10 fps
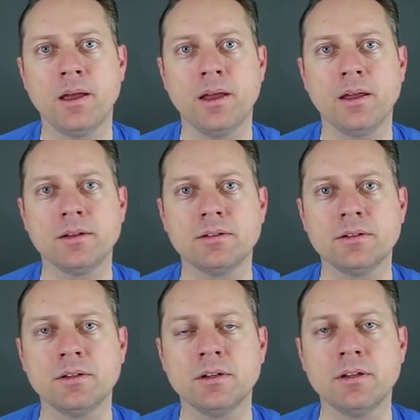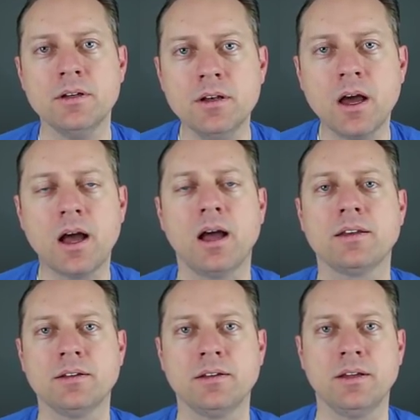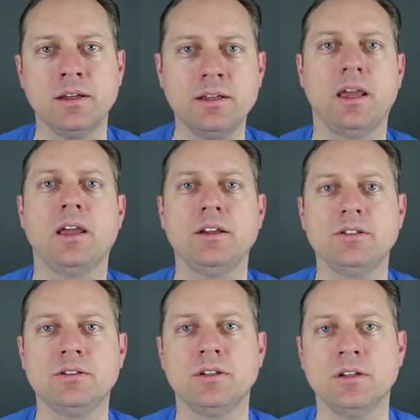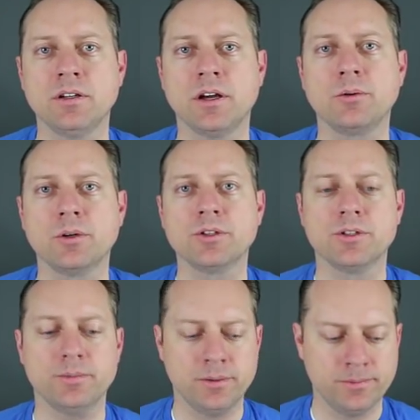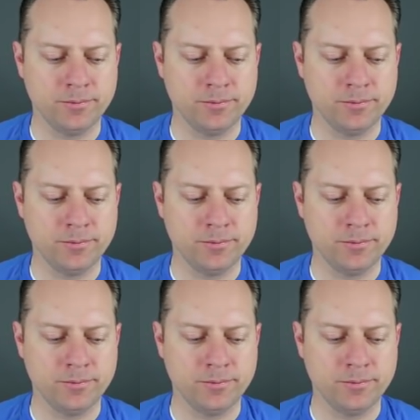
and not engage in idol worship.